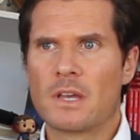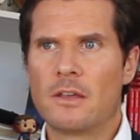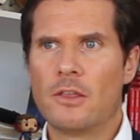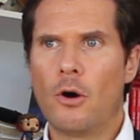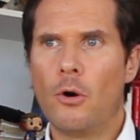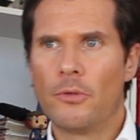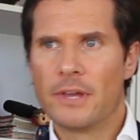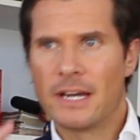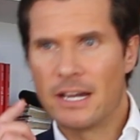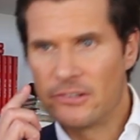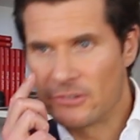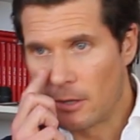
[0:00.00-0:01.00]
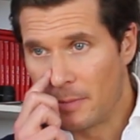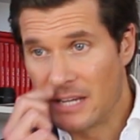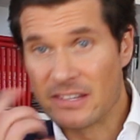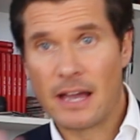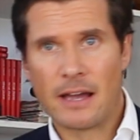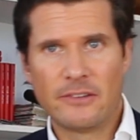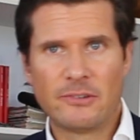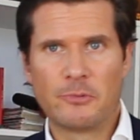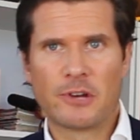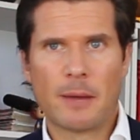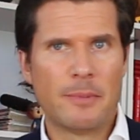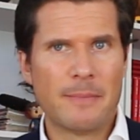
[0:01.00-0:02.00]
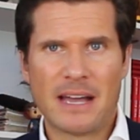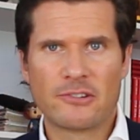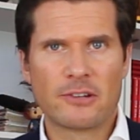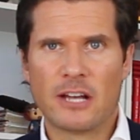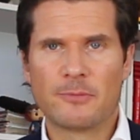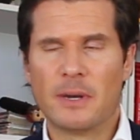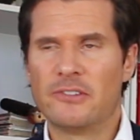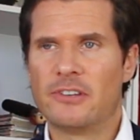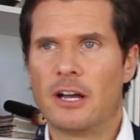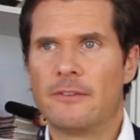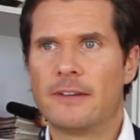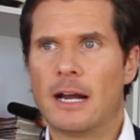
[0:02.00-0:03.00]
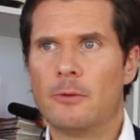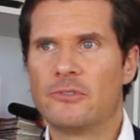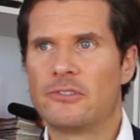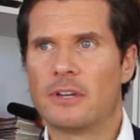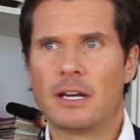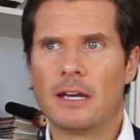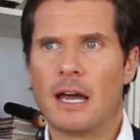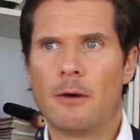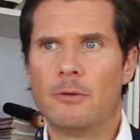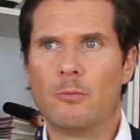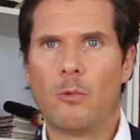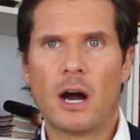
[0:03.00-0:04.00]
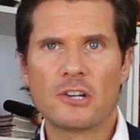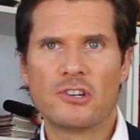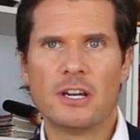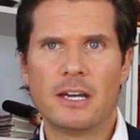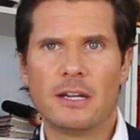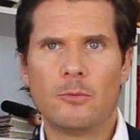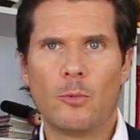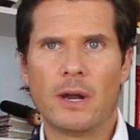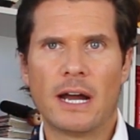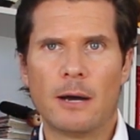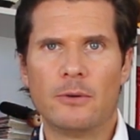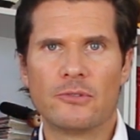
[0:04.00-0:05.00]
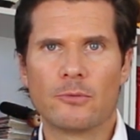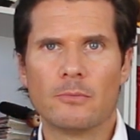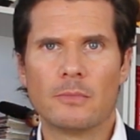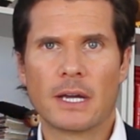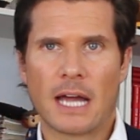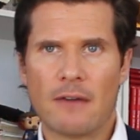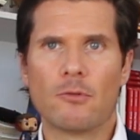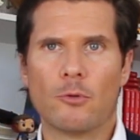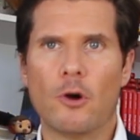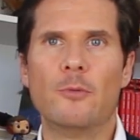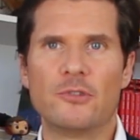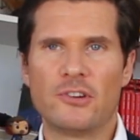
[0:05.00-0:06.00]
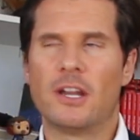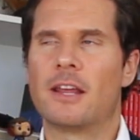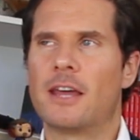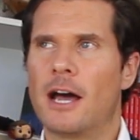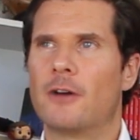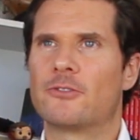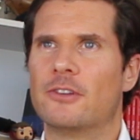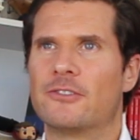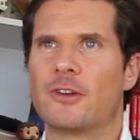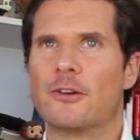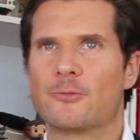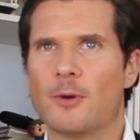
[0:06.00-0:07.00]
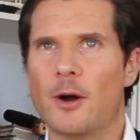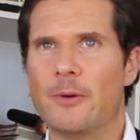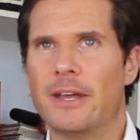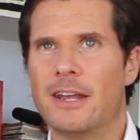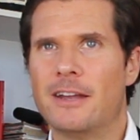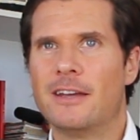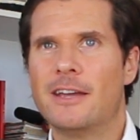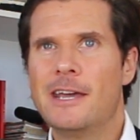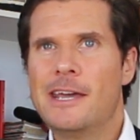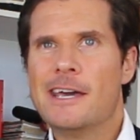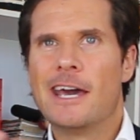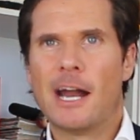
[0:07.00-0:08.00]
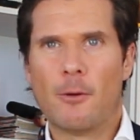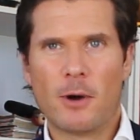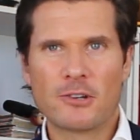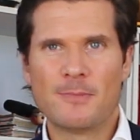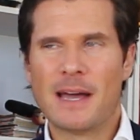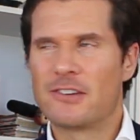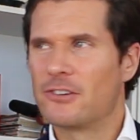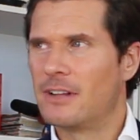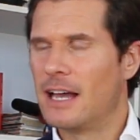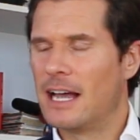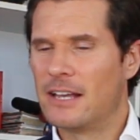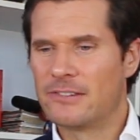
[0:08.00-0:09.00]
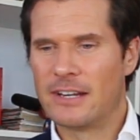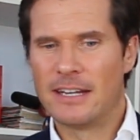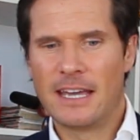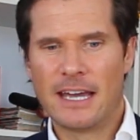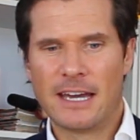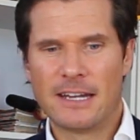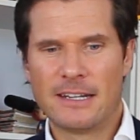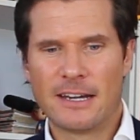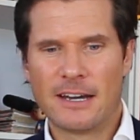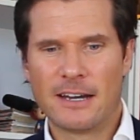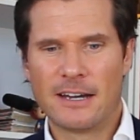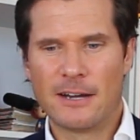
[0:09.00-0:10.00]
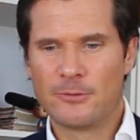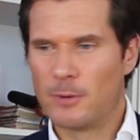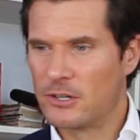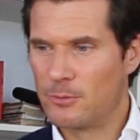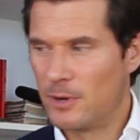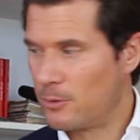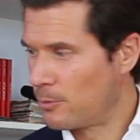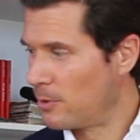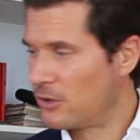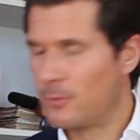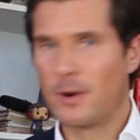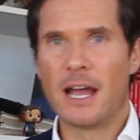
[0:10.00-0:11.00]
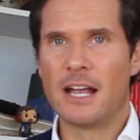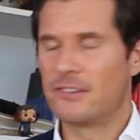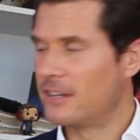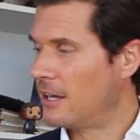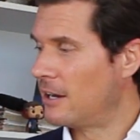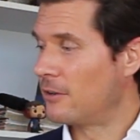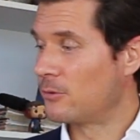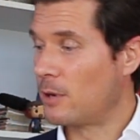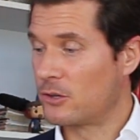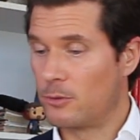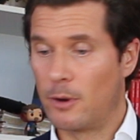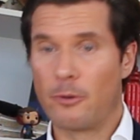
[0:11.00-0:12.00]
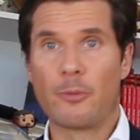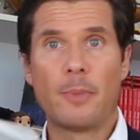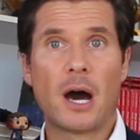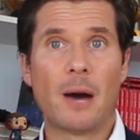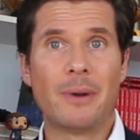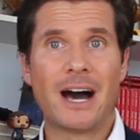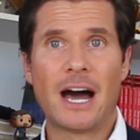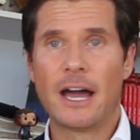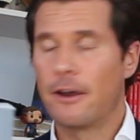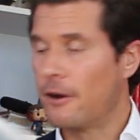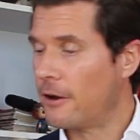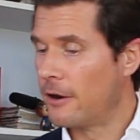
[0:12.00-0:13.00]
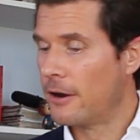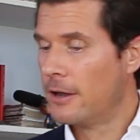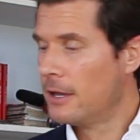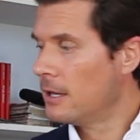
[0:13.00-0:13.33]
the whole thing kind of started because I subscribed to masterclass myself, and I would watch it when I was like, I have a row machine at the house, and so I was rowing, and I watched the masterclass, and I was watching one with Richard Branson, I was watching one with Bob Iger,